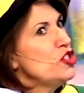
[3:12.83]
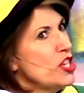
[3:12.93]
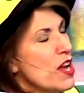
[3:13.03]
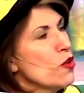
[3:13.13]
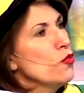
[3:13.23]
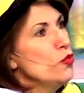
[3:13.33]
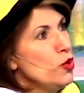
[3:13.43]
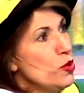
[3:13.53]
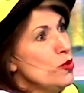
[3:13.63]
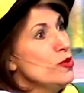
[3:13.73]

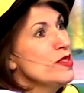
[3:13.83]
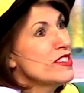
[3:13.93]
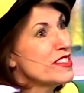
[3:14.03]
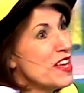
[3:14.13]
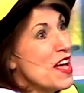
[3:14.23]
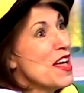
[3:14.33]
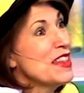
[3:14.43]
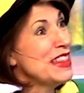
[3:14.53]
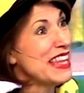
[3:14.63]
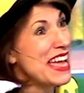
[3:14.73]

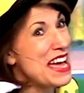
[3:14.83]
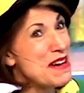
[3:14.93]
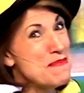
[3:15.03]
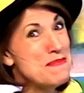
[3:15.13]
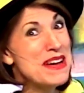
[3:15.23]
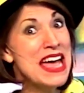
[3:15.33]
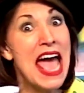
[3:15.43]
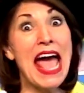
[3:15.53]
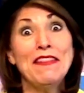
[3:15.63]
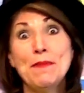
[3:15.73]
Jerusalem.
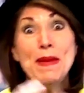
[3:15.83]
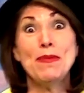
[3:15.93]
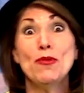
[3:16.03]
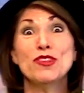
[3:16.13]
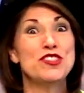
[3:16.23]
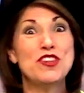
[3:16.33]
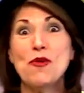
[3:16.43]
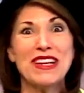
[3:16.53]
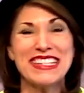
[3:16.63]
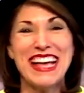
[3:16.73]
And the people were
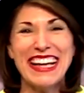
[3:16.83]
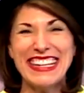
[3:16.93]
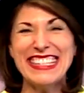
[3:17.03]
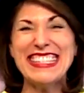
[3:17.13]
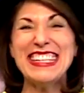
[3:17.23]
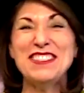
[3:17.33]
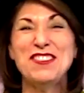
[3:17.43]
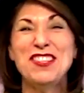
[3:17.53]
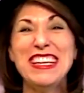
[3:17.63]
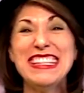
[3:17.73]
so excited to see
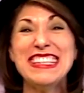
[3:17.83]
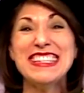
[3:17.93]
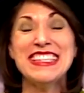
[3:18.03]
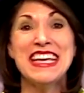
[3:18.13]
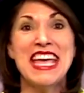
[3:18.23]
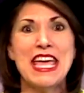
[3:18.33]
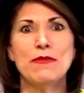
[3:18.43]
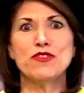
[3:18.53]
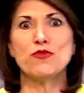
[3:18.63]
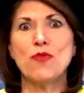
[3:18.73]
Jesus. He
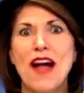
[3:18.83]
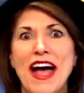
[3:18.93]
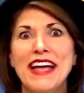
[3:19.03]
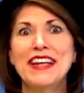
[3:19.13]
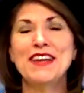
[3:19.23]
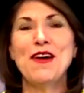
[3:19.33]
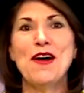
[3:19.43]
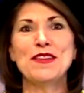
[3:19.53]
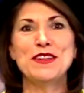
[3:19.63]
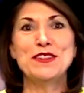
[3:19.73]
was riding
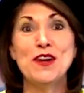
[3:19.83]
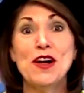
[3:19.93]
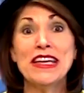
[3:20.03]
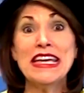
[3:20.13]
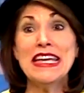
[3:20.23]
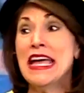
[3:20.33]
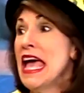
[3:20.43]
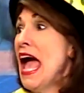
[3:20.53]
on the donkey,